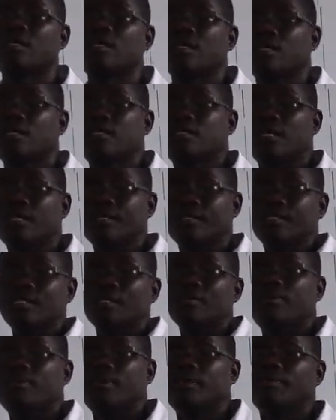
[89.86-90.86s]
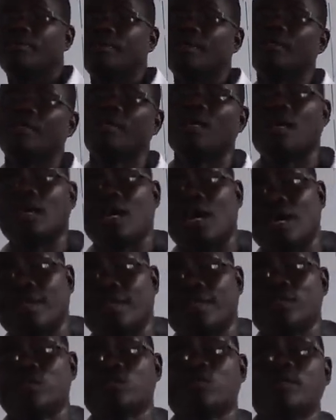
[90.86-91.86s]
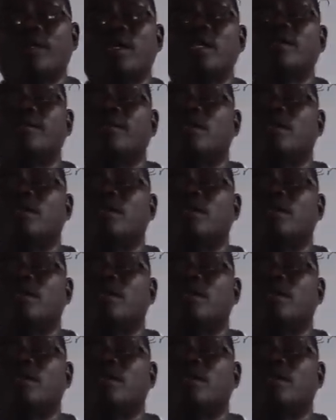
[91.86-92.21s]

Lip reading: it can simply be an instrument